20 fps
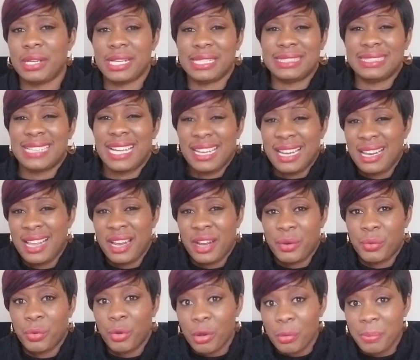there's not a lot
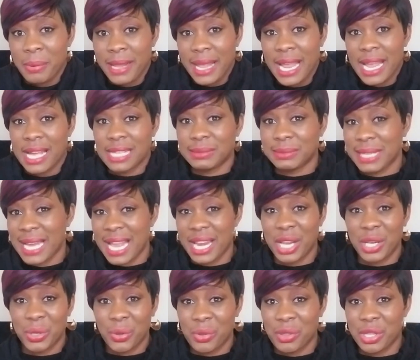of role playing because we kind
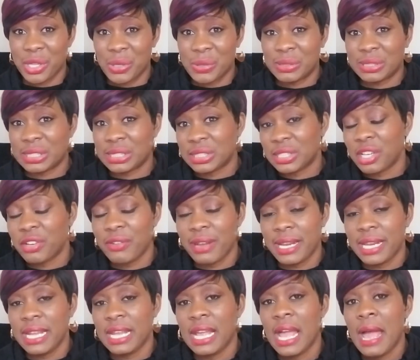of know the users
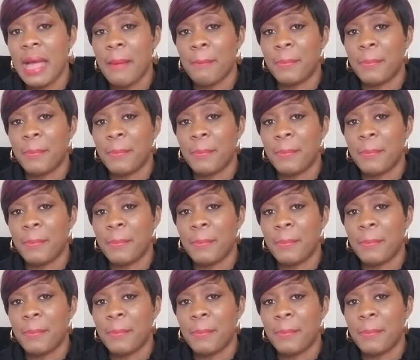already.